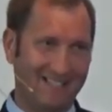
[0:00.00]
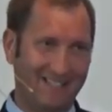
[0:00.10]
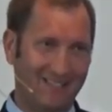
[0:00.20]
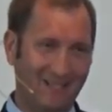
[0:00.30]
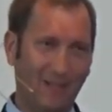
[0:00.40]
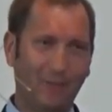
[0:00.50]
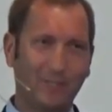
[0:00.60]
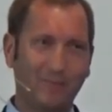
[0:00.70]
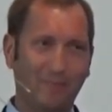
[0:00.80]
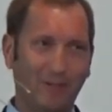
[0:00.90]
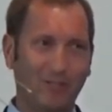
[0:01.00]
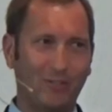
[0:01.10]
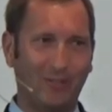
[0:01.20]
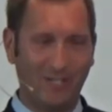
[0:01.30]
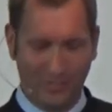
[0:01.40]
So there were some
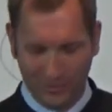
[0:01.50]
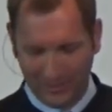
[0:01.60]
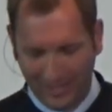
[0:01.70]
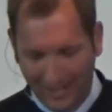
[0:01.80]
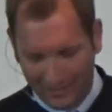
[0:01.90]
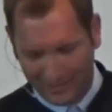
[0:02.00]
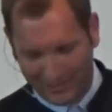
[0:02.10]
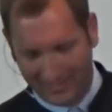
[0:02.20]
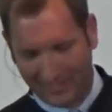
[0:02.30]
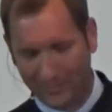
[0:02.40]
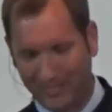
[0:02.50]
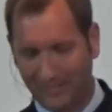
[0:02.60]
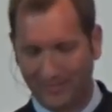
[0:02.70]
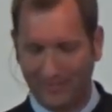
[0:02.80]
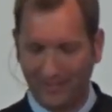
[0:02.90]
personal issues that I was dealing
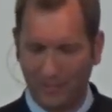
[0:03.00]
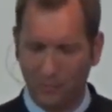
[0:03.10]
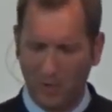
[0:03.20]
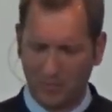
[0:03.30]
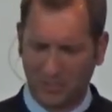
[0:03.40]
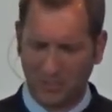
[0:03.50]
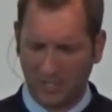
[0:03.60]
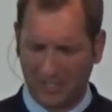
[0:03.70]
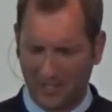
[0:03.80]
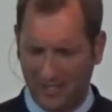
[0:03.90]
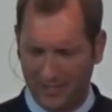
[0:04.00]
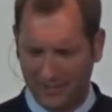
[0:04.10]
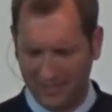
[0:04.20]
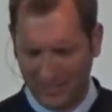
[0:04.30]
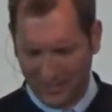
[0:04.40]
with in what was going
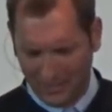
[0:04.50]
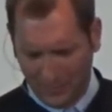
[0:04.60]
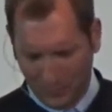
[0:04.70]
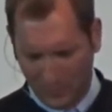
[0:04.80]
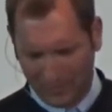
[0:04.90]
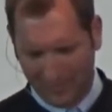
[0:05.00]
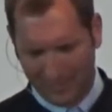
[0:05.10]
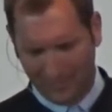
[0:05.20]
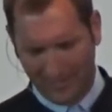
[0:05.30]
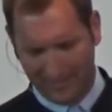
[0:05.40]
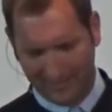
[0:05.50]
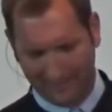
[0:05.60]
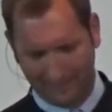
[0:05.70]
on with my brother.